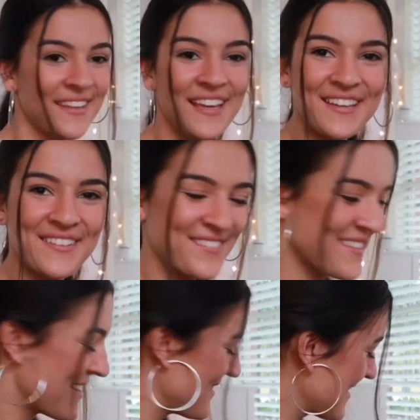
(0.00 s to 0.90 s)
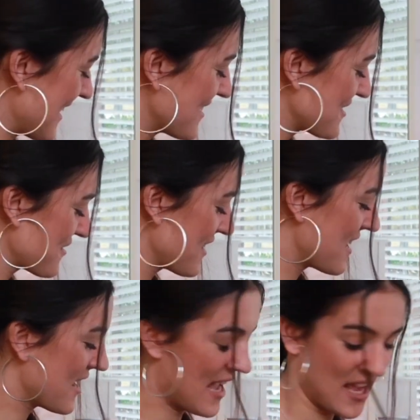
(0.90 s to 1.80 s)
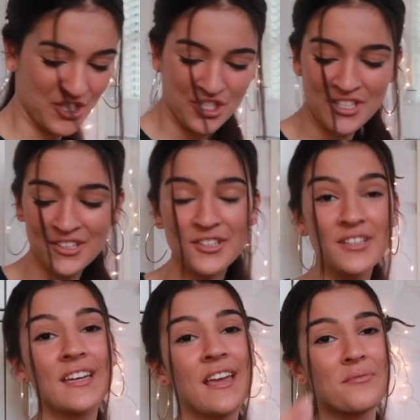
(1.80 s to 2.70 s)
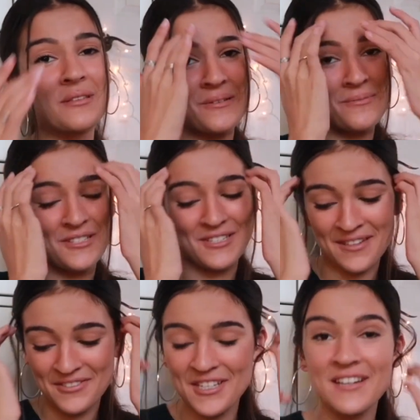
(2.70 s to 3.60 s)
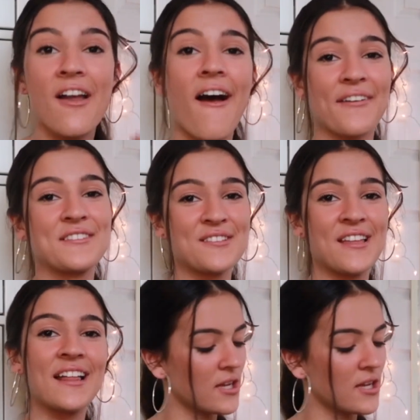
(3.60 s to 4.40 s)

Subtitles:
Thank you for those, Andrea. And she literally gave me so much stuff. She did not have to do that.